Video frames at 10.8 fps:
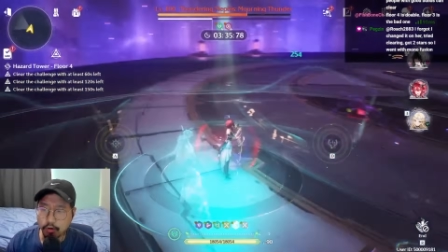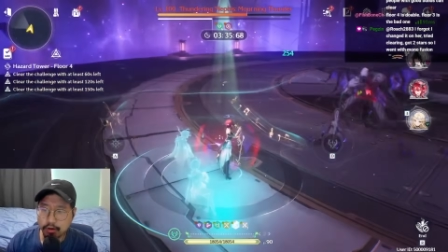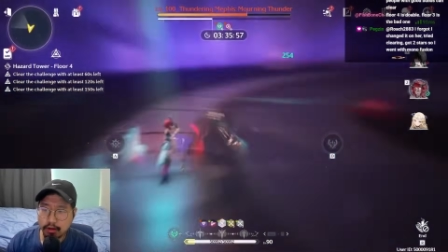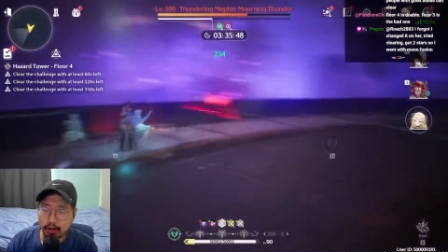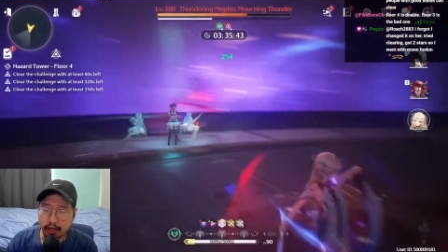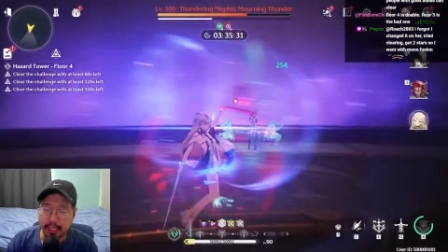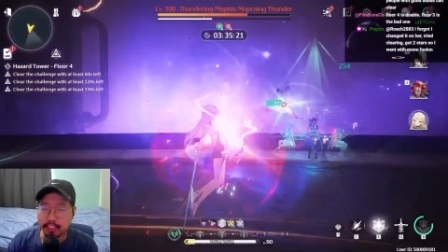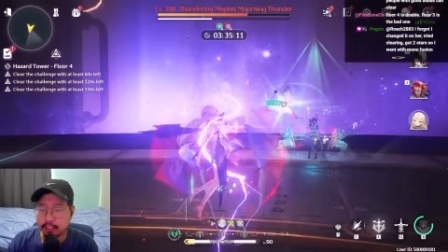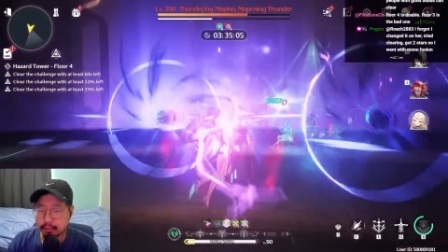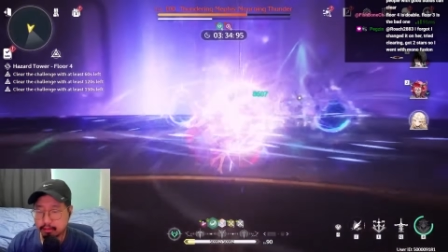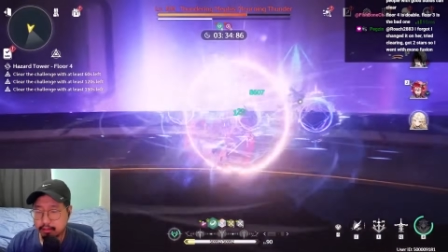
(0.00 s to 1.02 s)
I see.
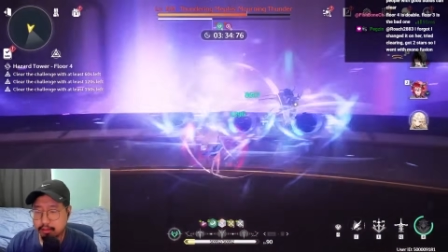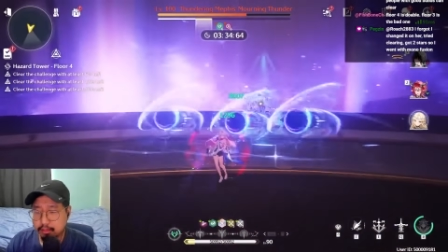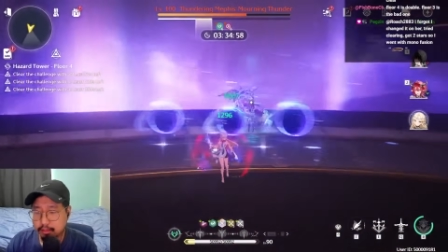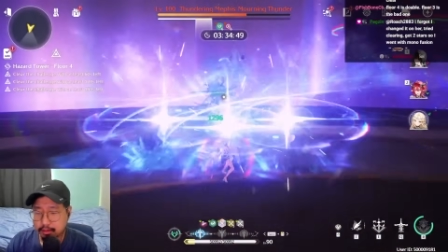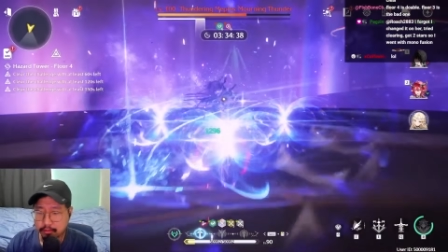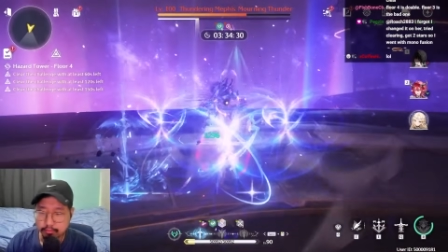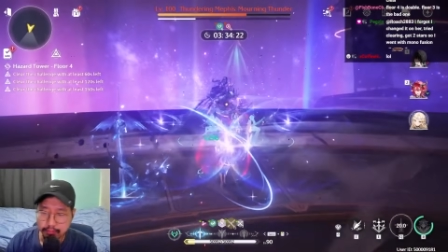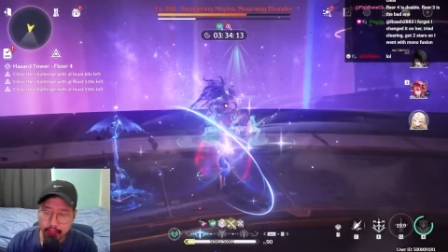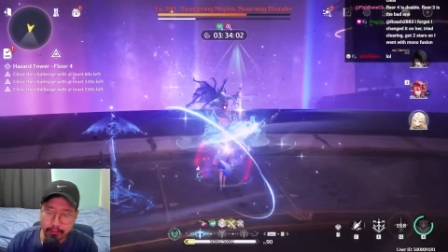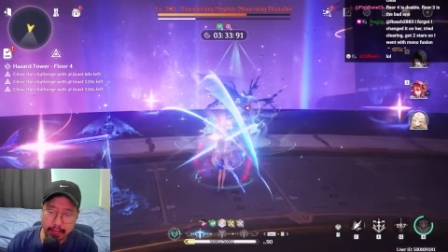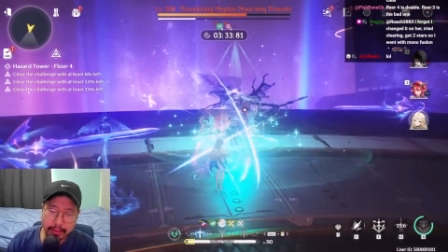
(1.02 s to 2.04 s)

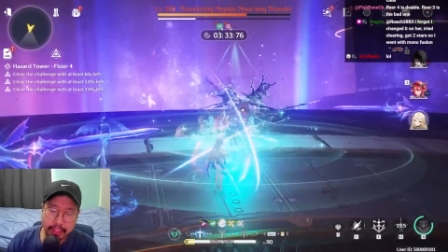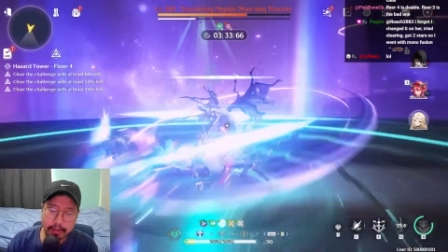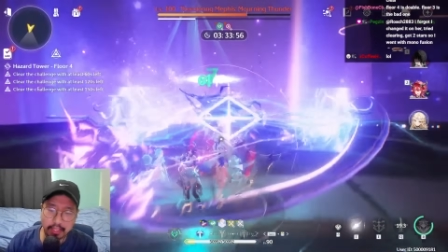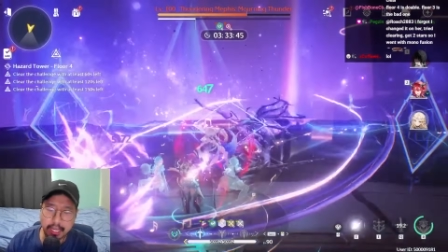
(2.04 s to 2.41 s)
Maybe they're like